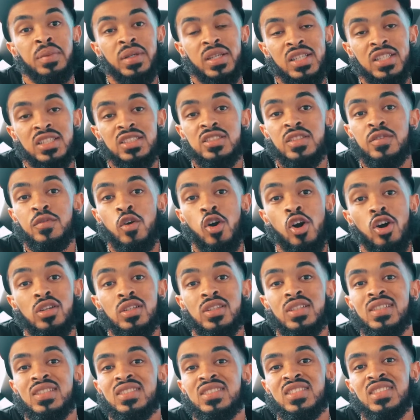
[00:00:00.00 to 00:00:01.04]
because of
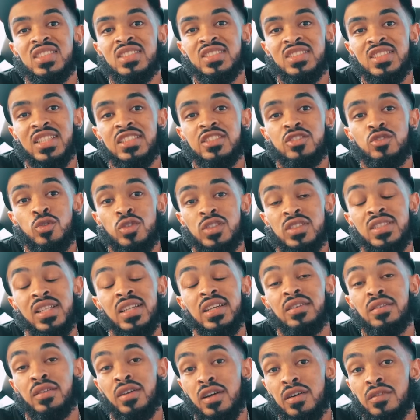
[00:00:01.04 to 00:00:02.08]
all of the success stories that
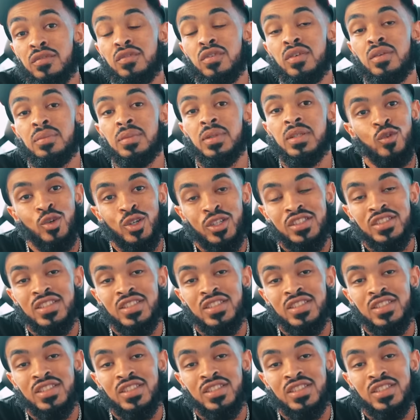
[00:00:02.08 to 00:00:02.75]
have come from it. For